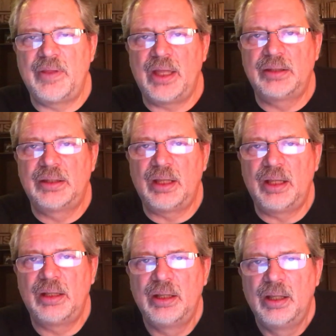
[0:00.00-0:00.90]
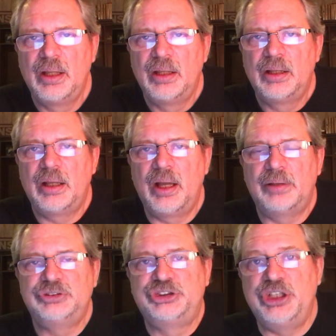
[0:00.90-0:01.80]
that
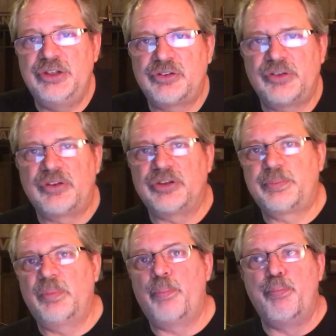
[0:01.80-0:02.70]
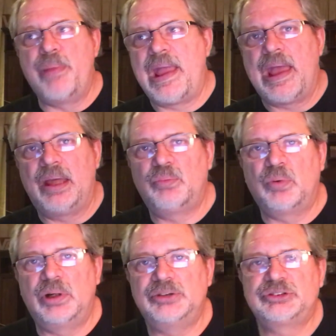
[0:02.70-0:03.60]
Jesus, this man,
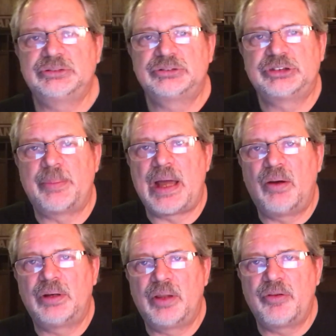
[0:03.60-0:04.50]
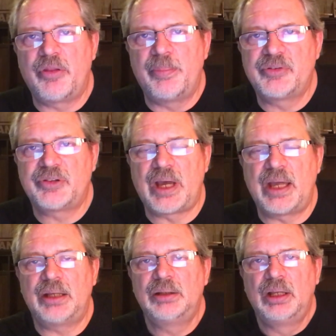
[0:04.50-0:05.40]
was somehow or another the
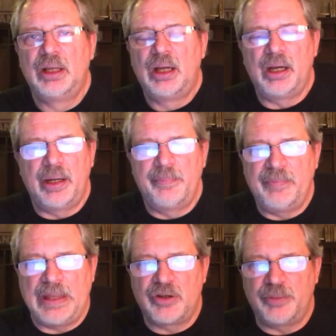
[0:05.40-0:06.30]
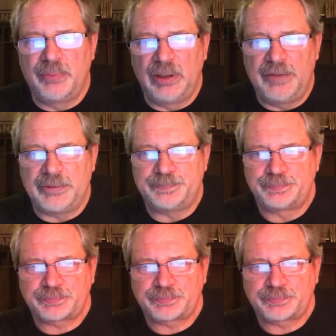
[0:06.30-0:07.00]
Messiah. They couldn't believe it.